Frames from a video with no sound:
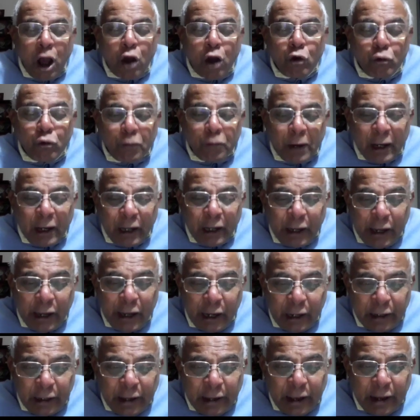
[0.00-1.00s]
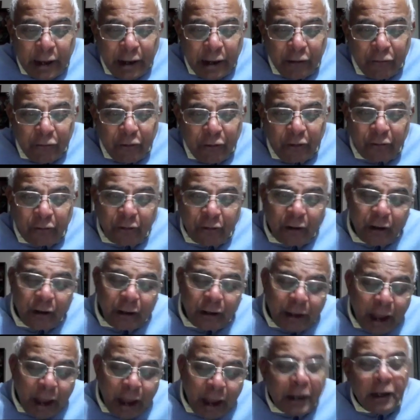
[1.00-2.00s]
how quickly it can address
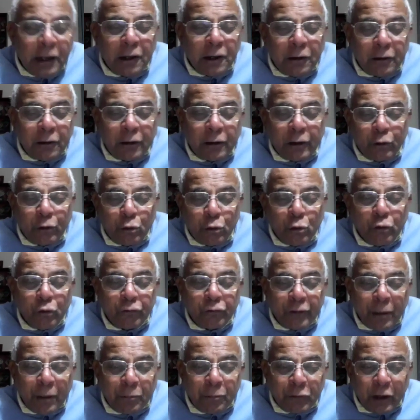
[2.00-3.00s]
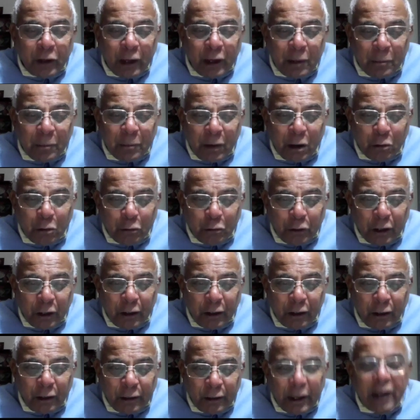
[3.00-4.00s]
it, can it do something about
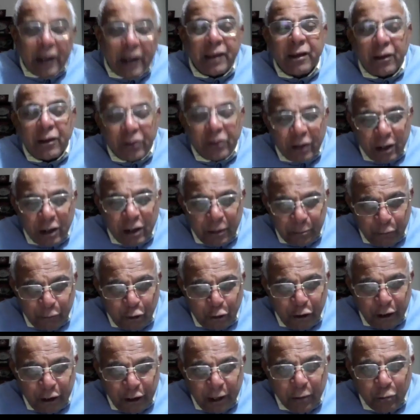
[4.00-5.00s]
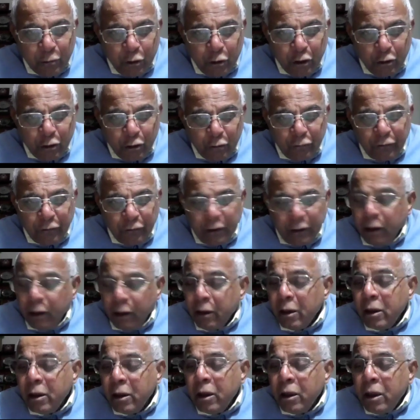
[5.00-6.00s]
it? That's the third point I want to say.
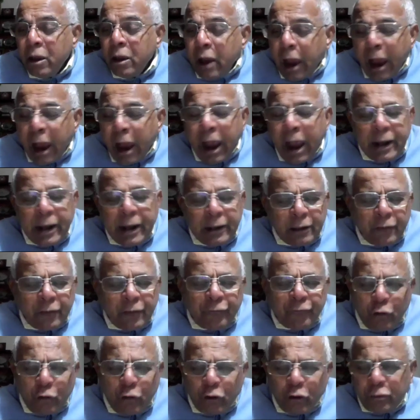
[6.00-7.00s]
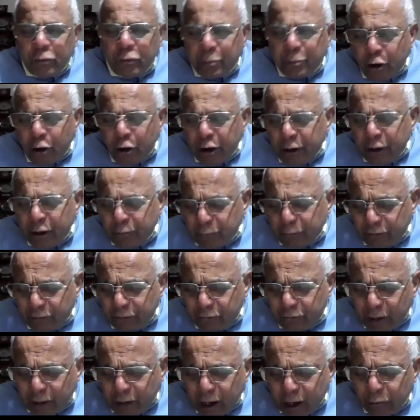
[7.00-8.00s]
And the fourth point
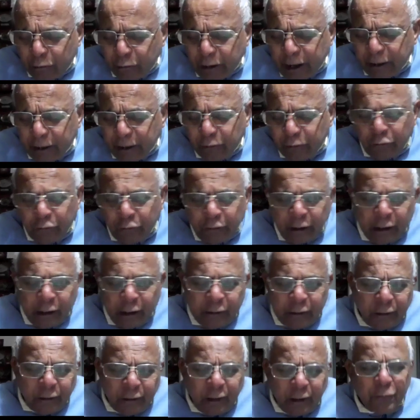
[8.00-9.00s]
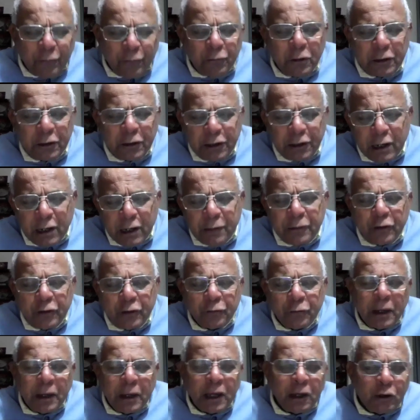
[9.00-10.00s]
which I would like to say is the term
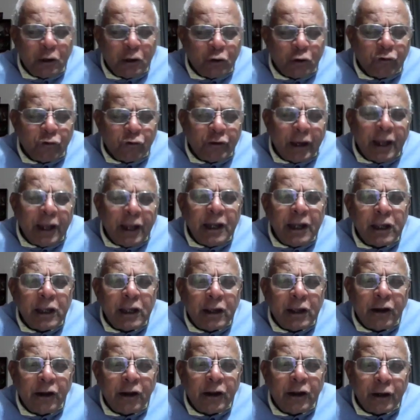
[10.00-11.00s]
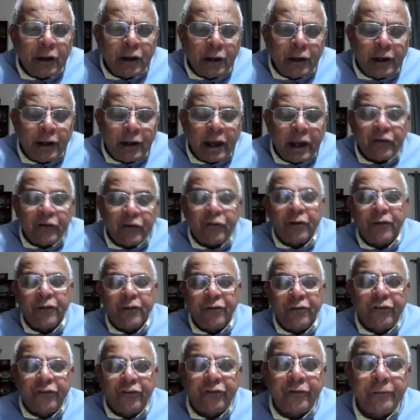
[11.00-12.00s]
is being used, integrated
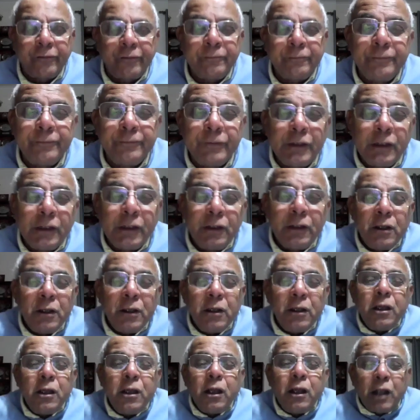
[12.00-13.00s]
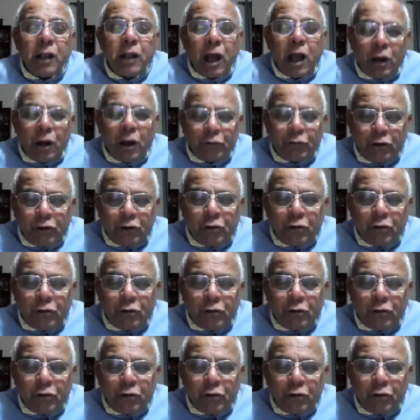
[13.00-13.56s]
deterrence. Now